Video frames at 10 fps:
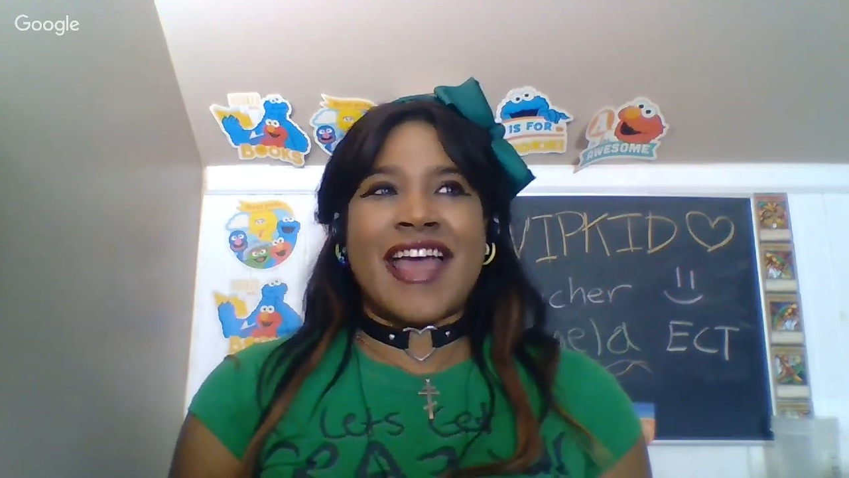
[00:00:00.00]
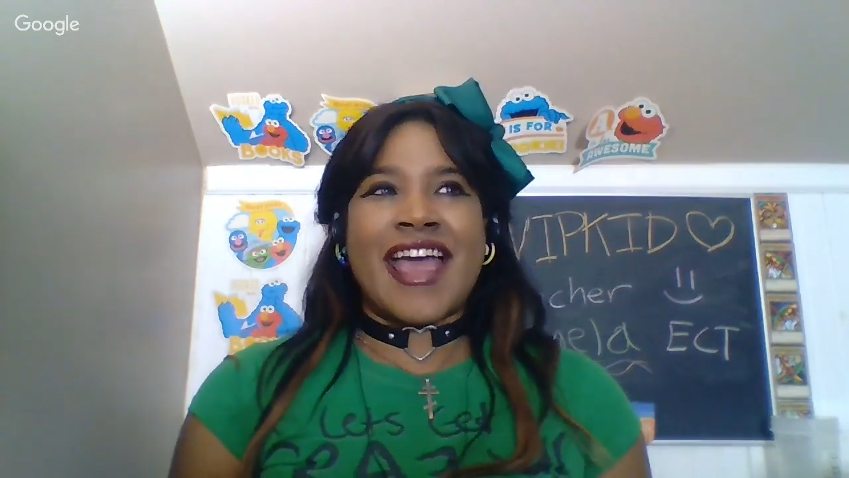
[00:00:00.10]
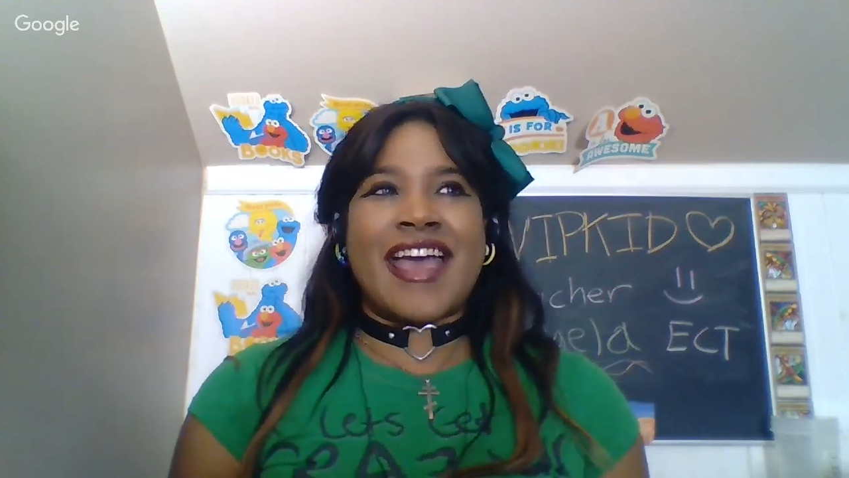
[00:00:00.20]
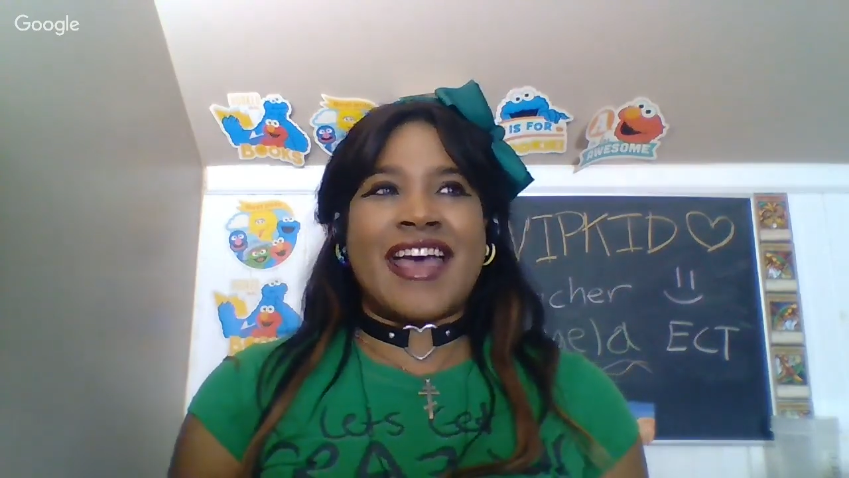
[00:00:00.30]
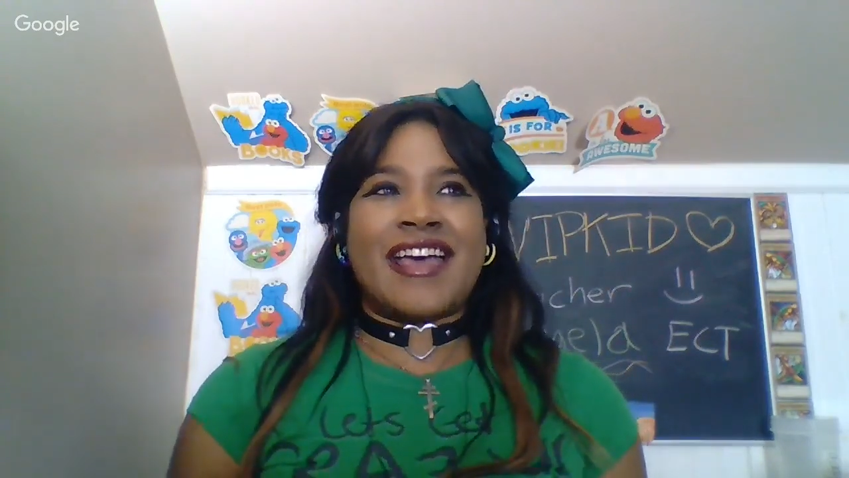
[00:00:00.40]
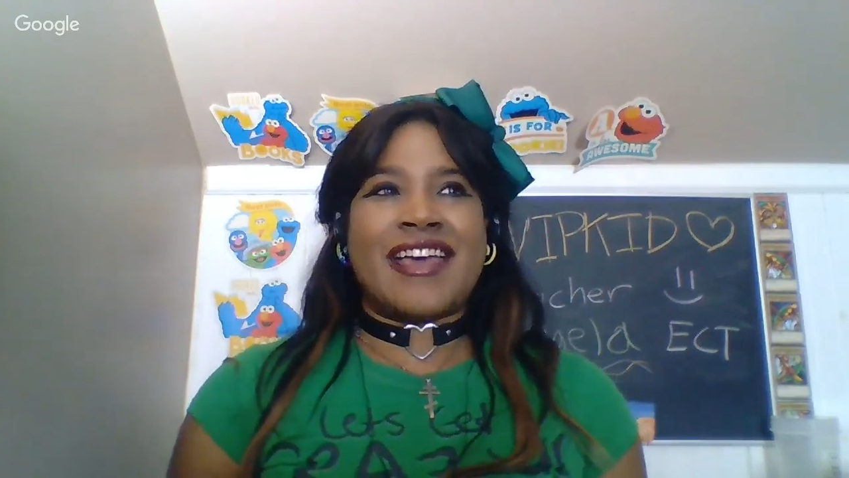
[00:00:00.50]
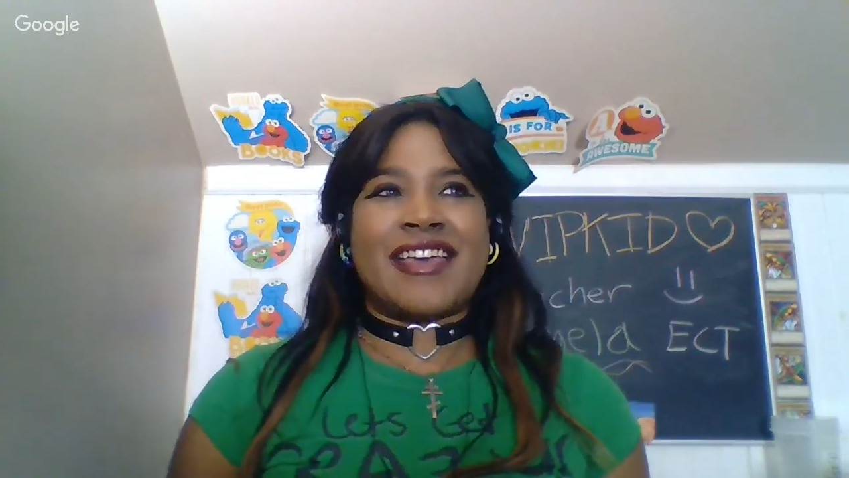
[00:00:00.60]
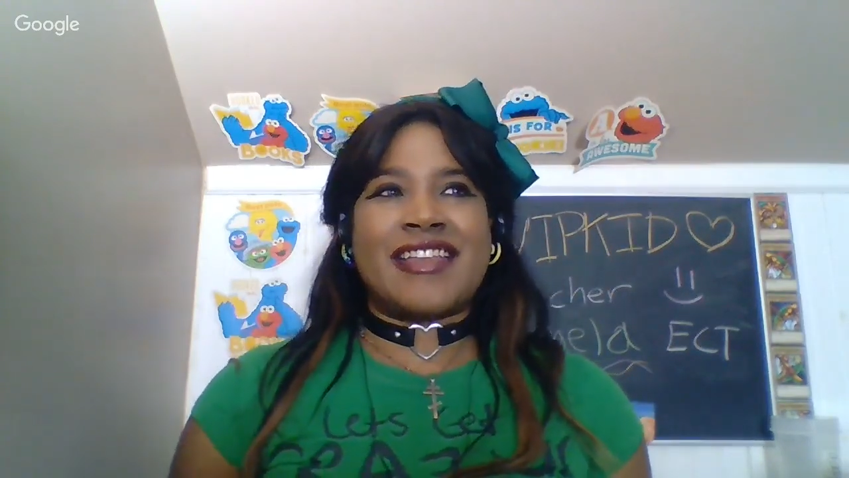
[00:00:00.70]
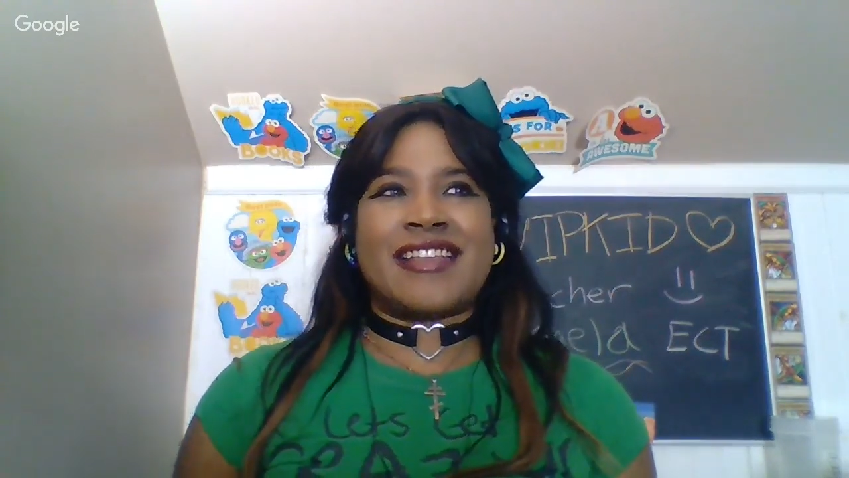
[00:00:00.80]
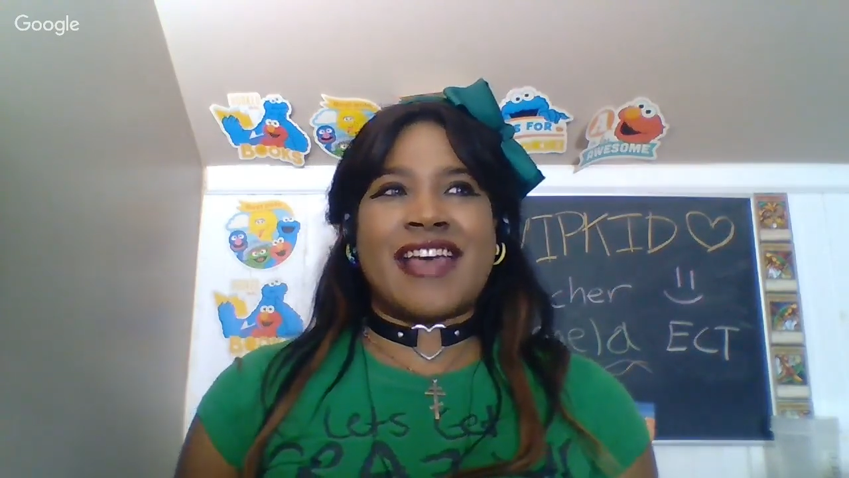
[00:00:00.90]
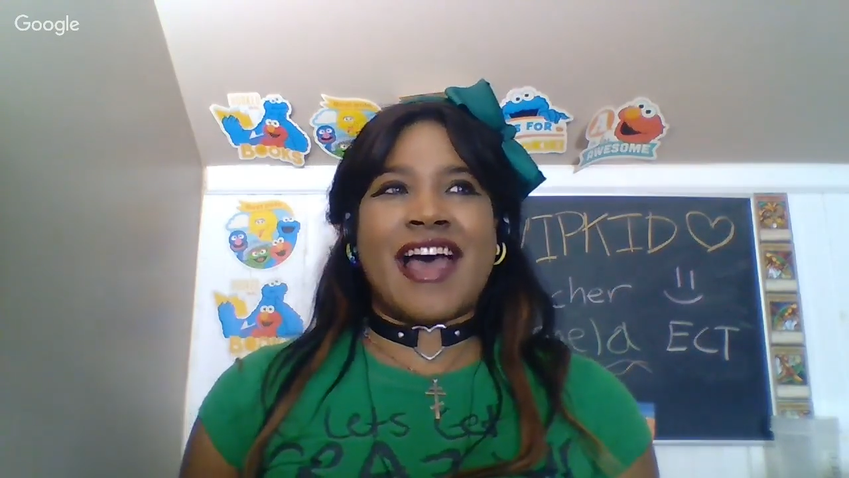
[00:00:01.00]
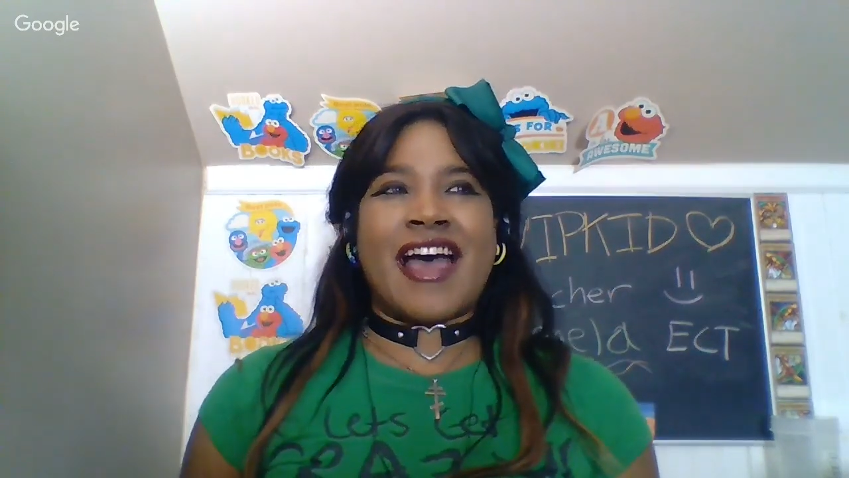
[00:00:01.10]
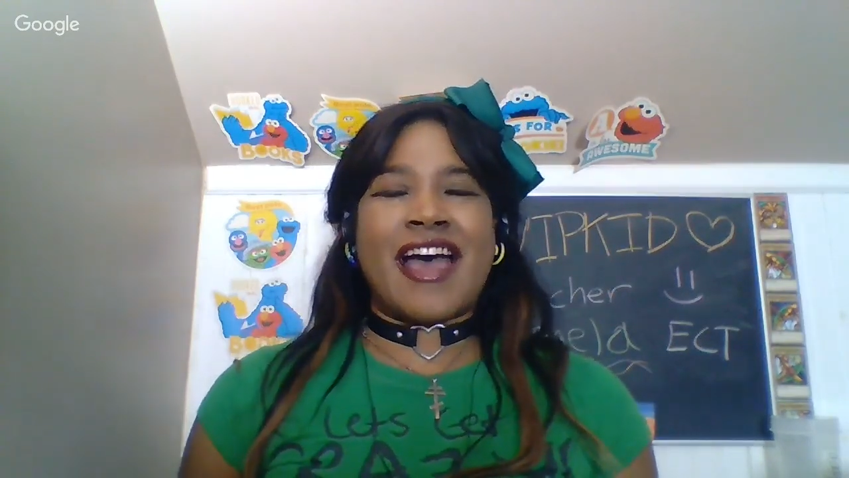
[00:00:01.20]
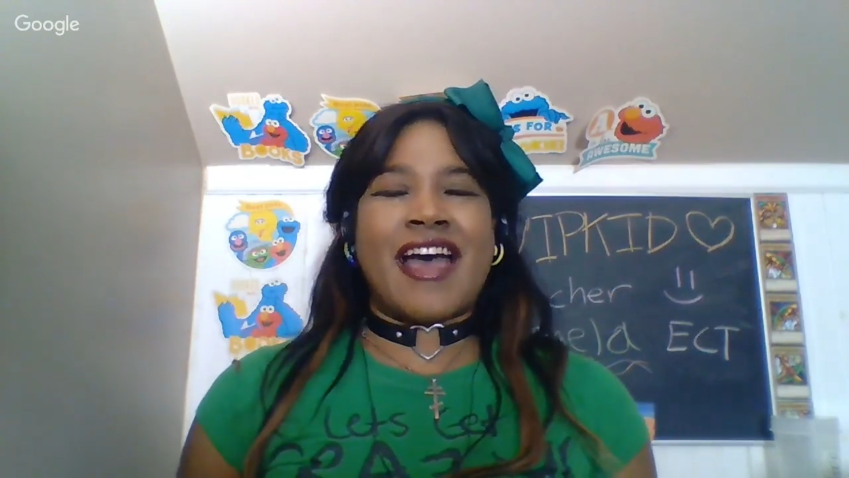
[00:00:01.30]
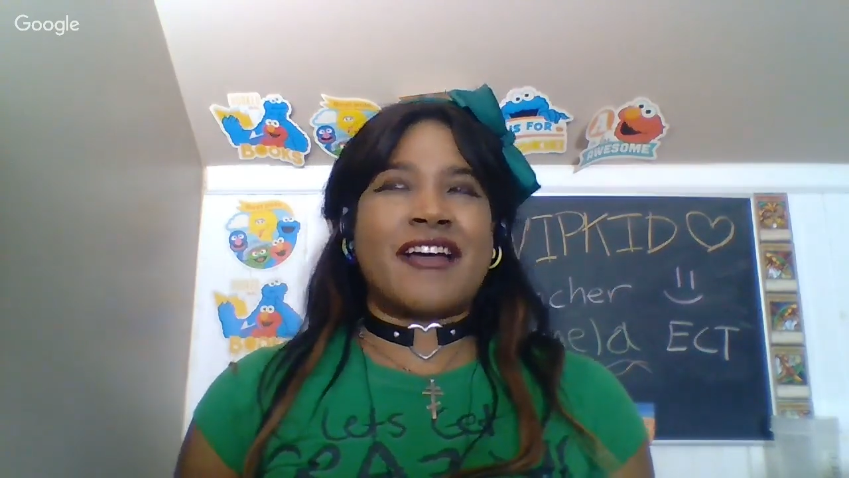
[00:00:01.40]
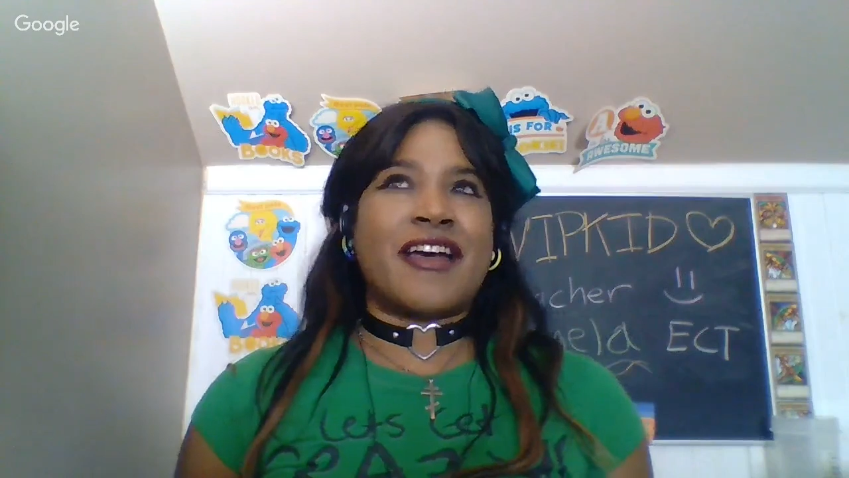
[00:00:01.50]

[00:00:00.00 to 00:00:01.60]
And a